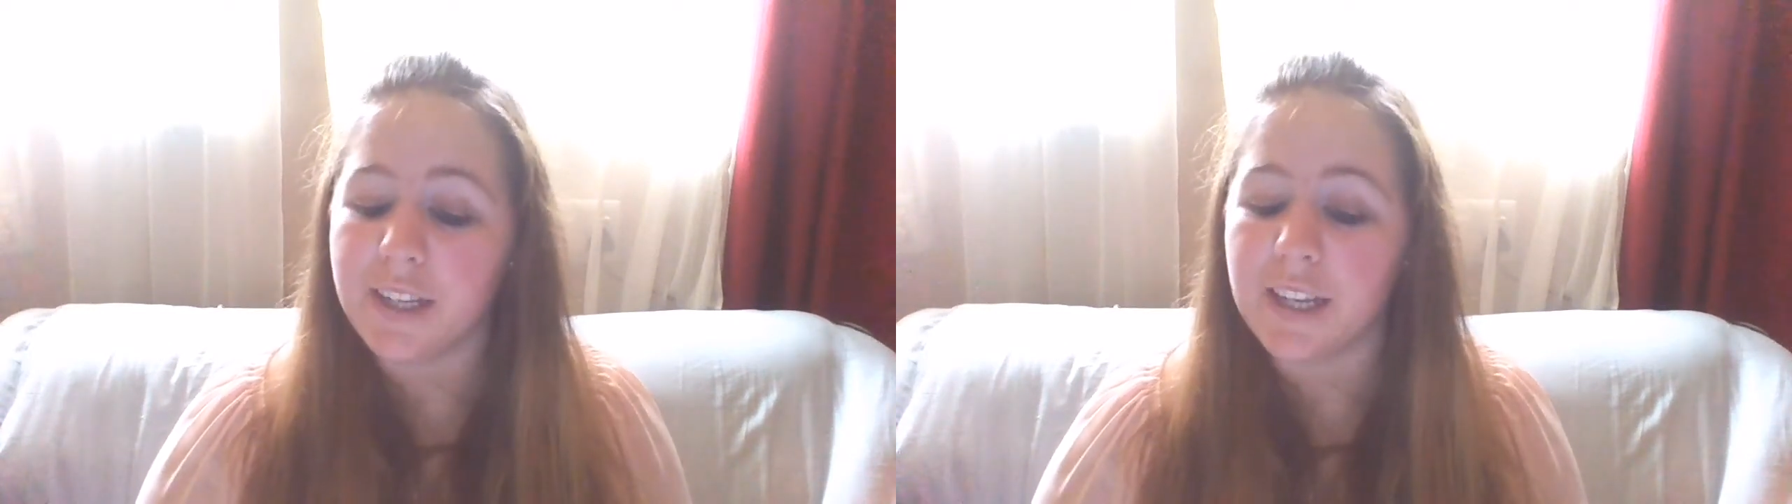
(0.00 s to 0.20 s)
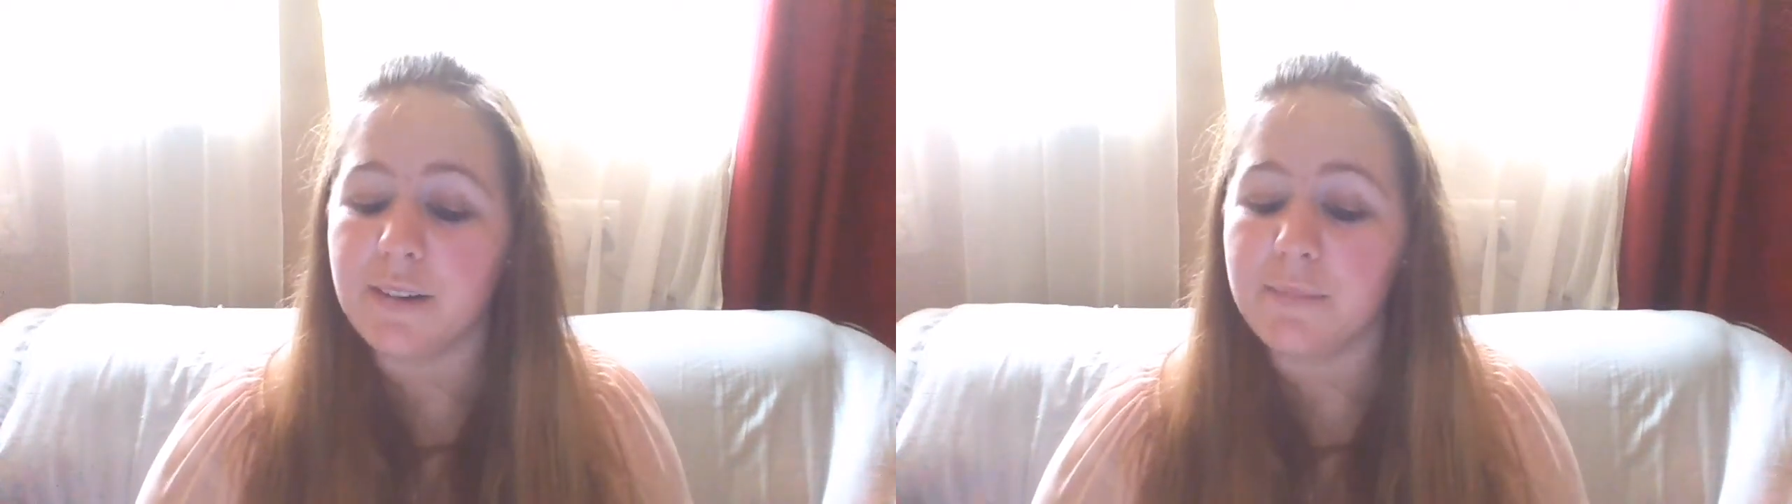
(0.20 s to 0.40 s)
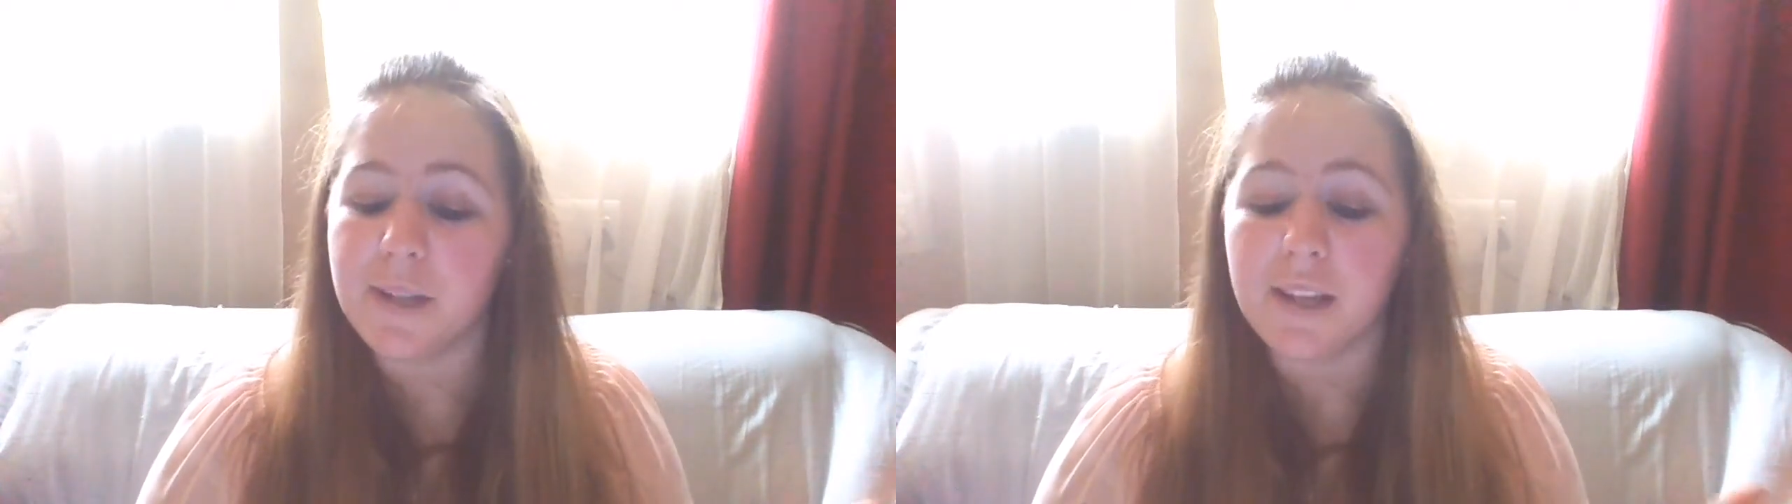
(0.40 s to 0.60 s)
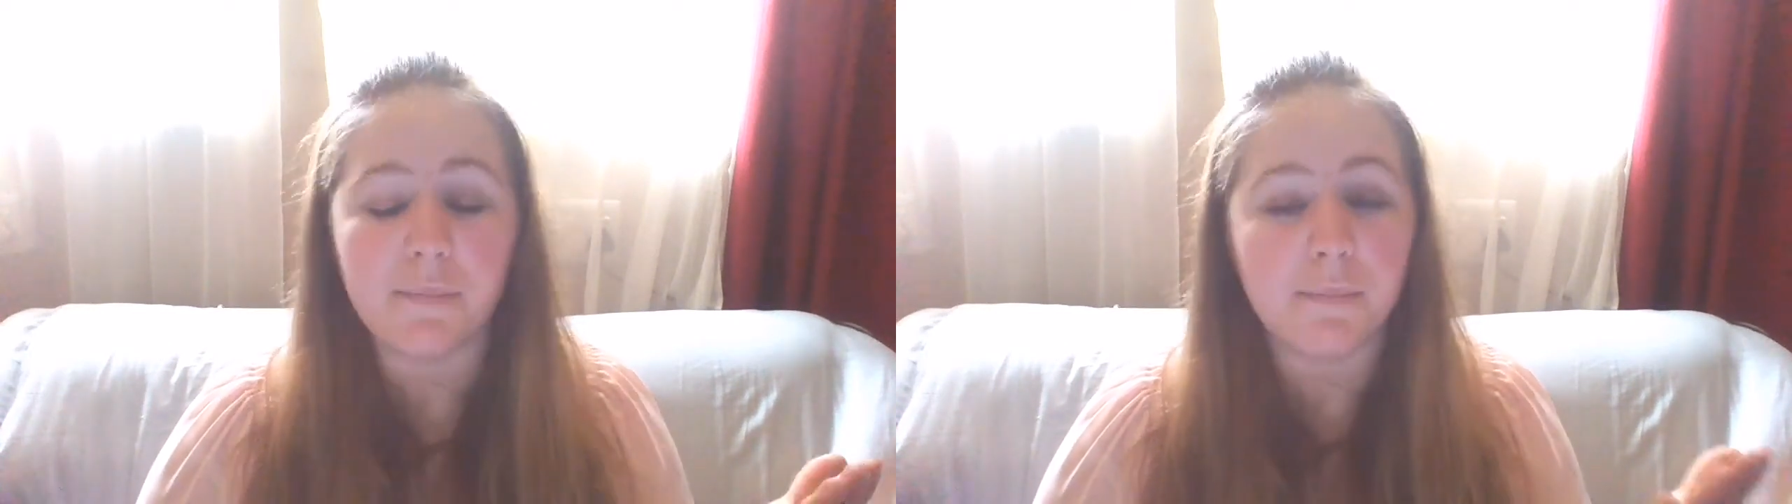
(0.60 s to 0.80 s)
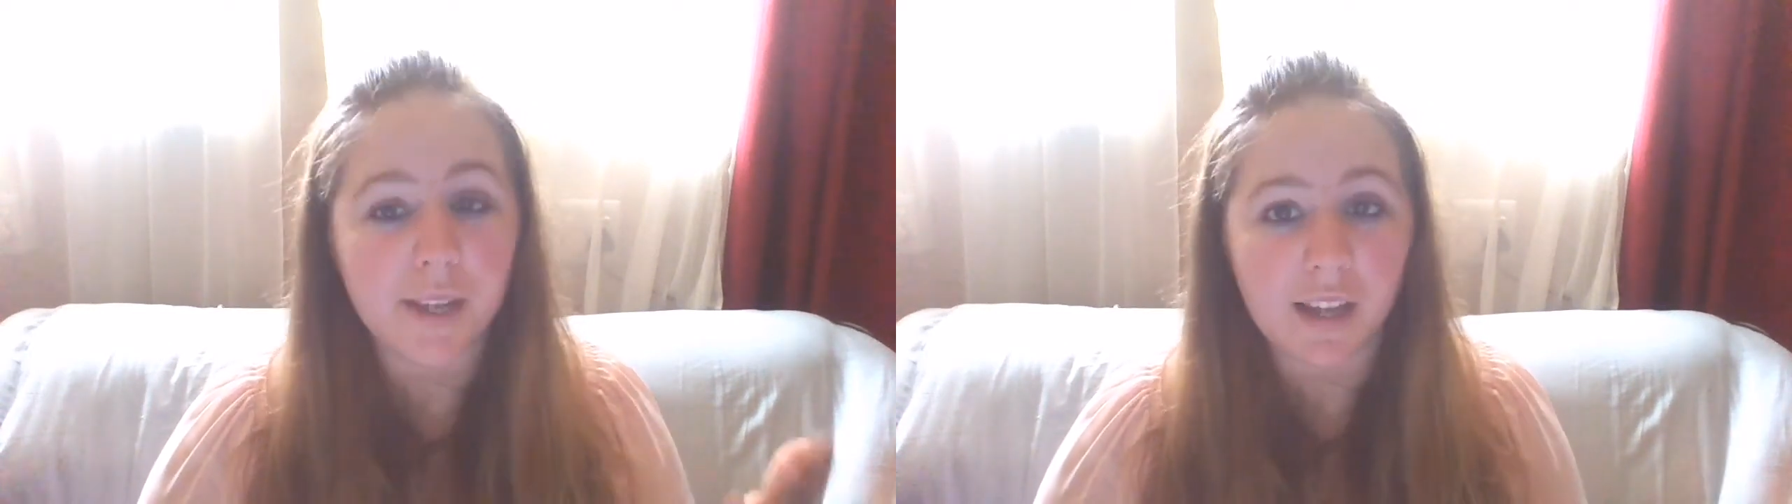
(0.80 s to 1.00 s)
can be
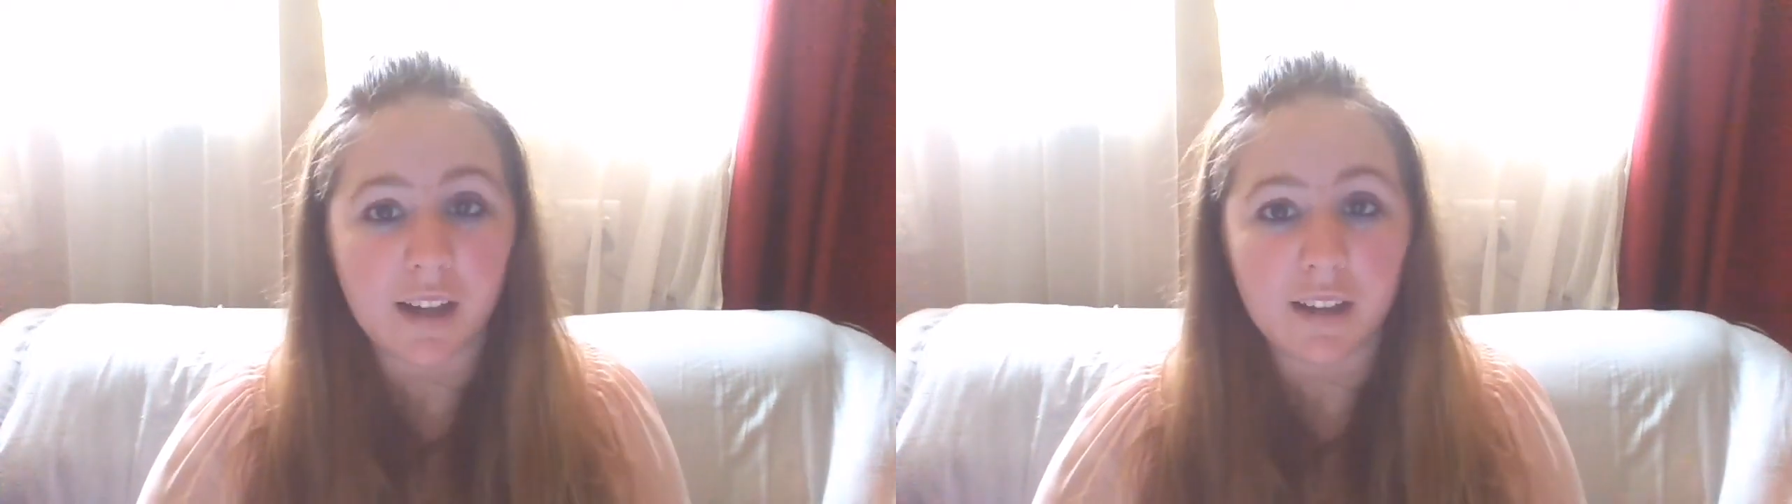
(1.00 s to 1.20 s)
big,